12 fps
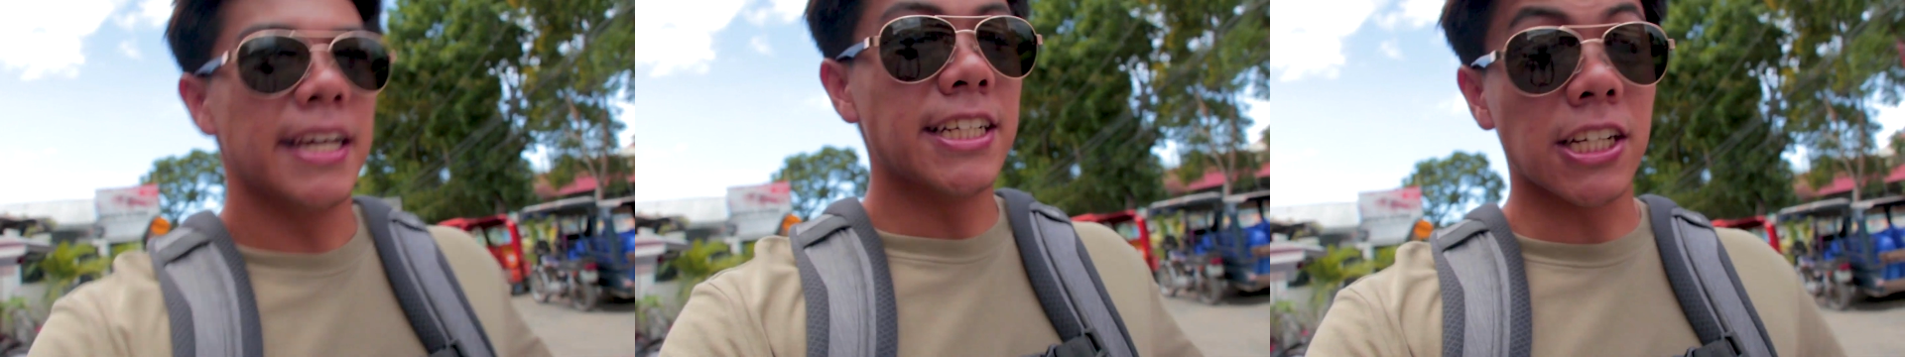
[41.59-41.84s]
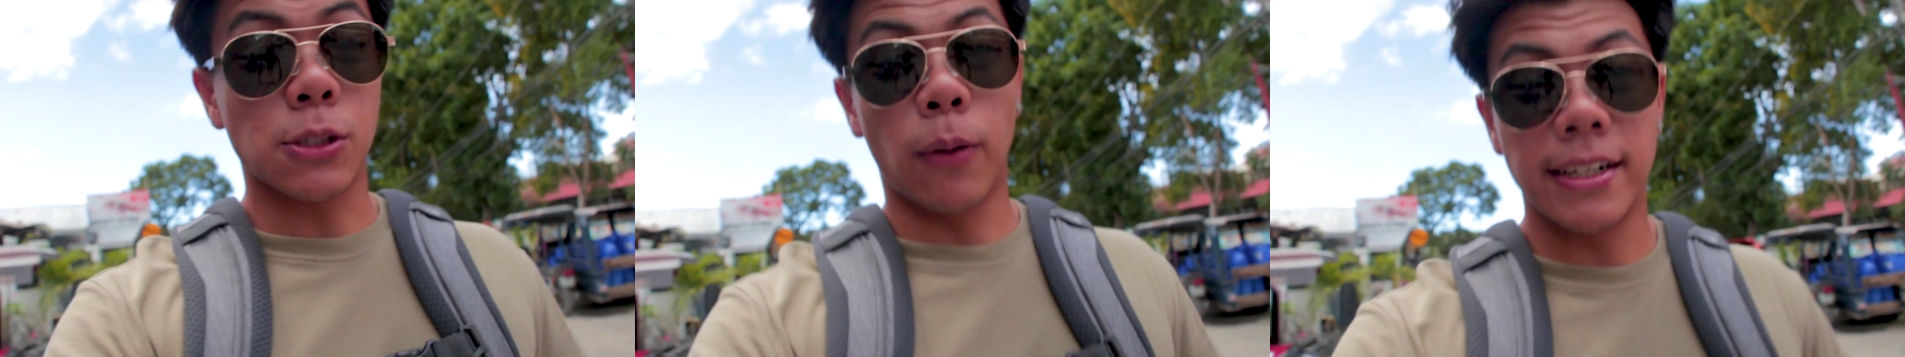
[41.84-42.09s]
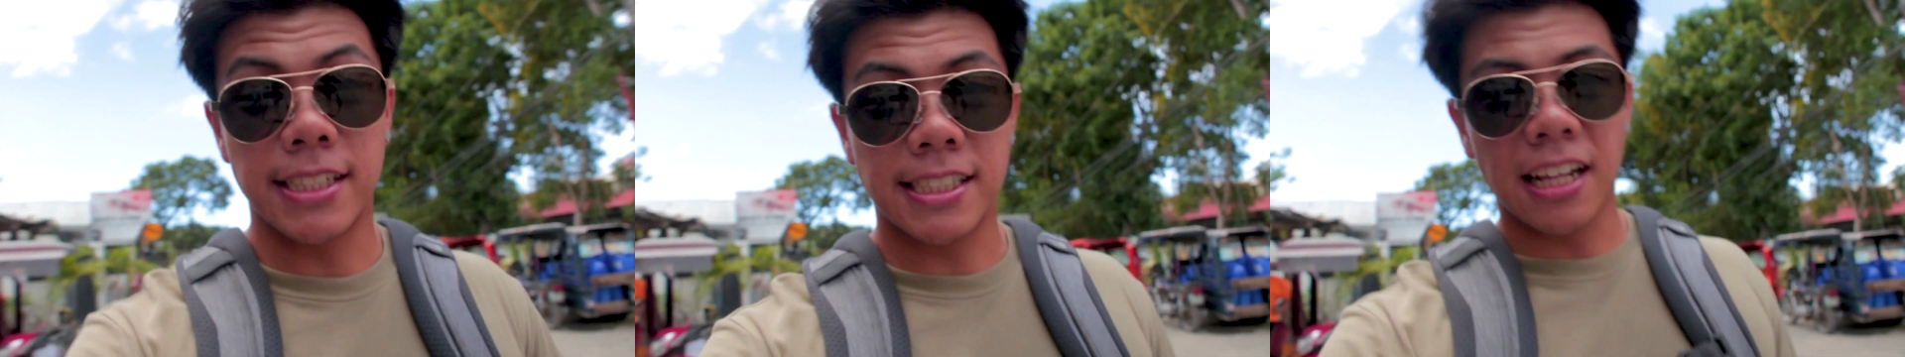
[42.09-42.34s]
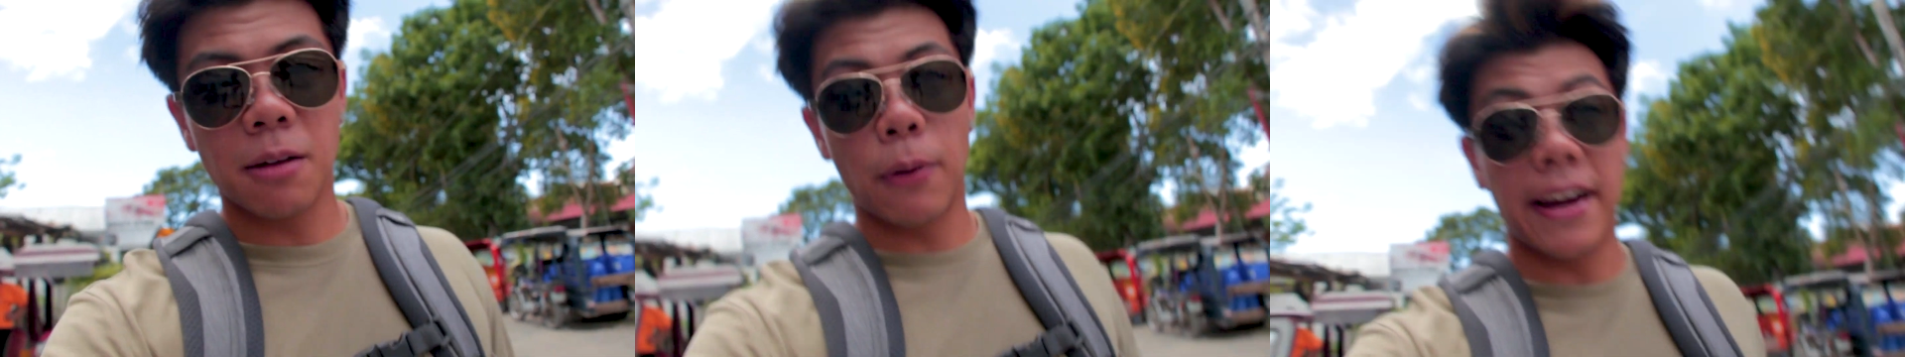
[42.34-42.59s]
he just wants to
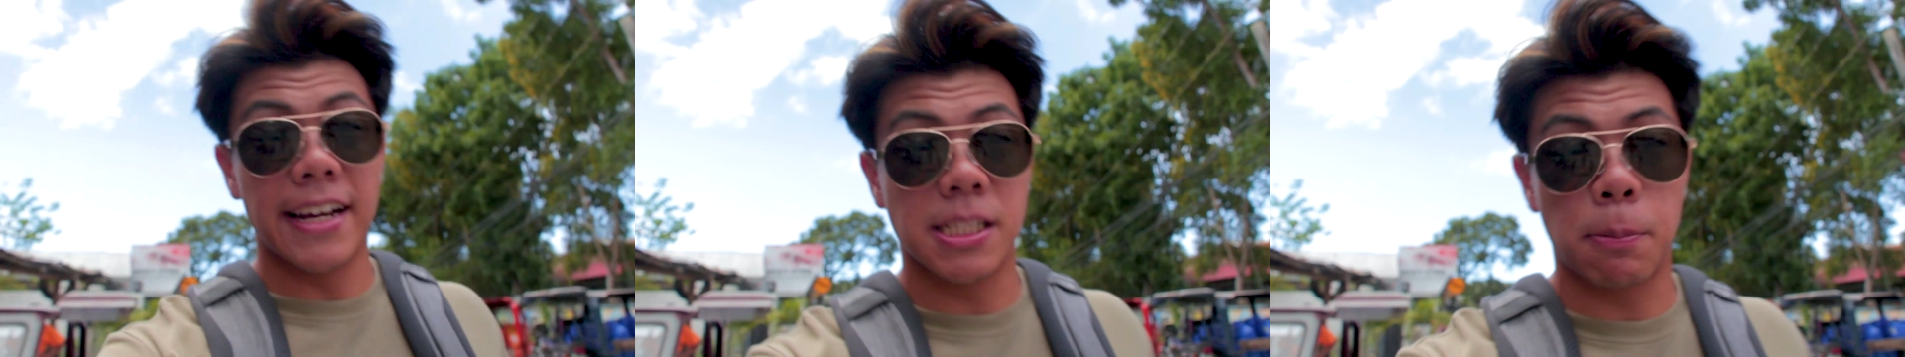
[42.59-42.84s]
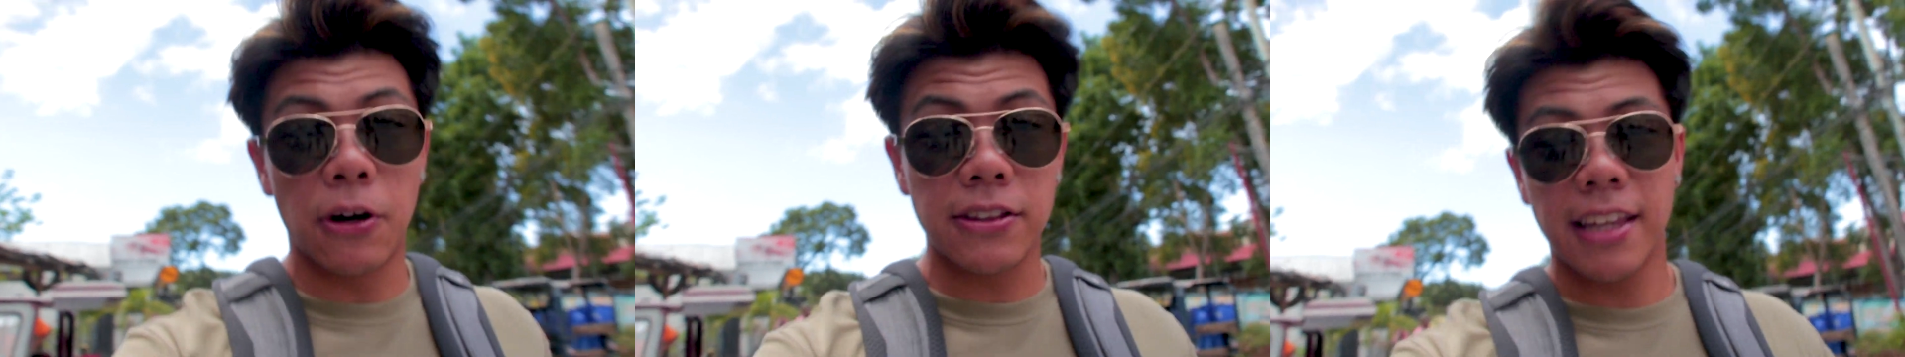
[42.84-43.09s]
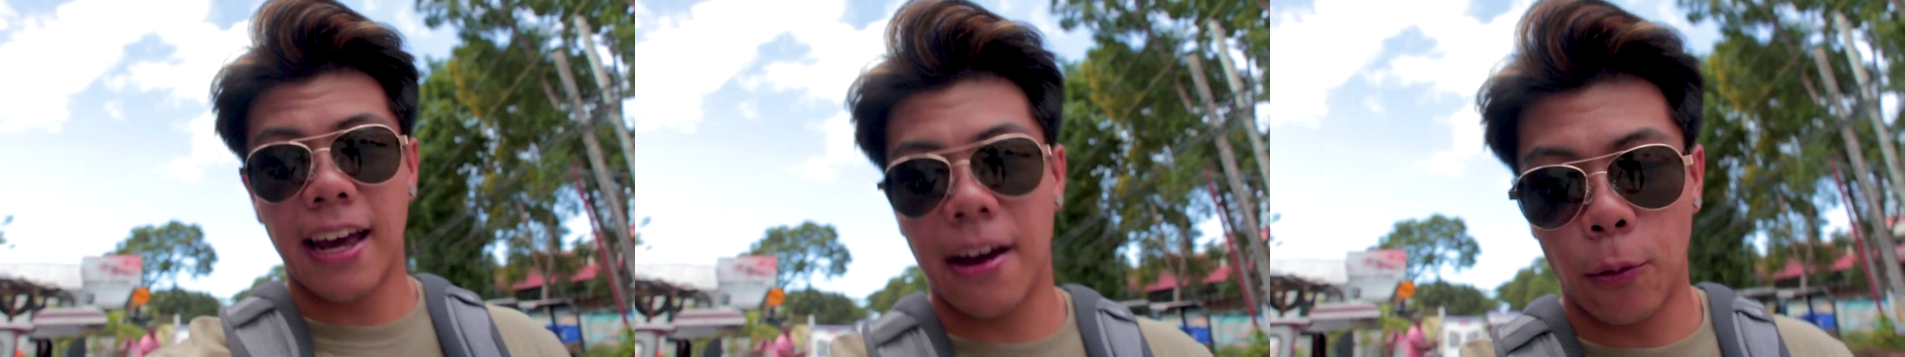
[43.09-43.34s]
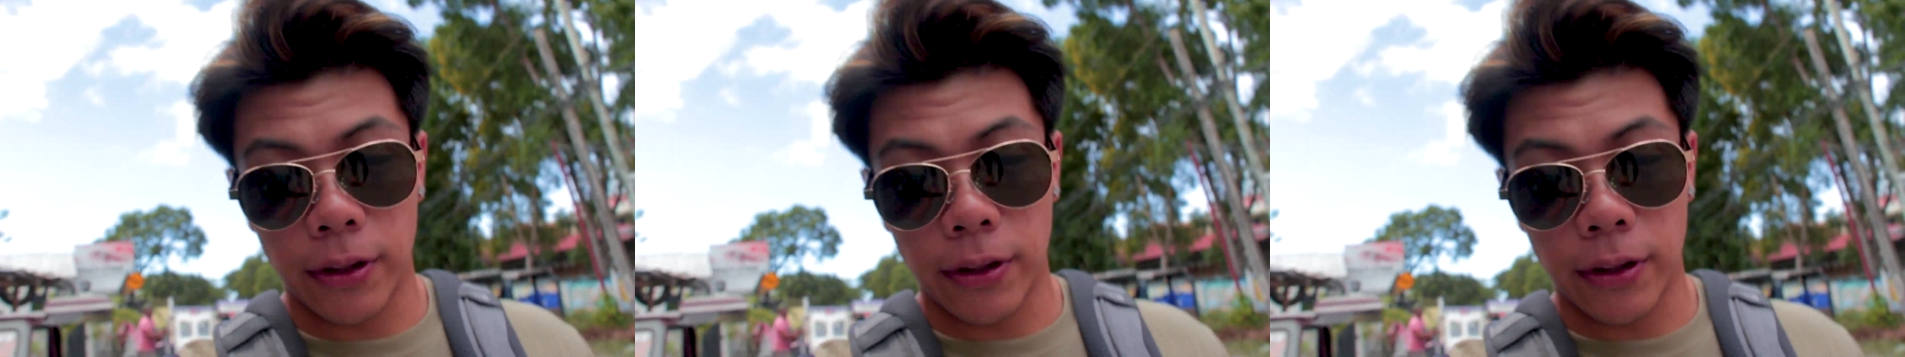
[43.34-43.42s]
celebrate his birthday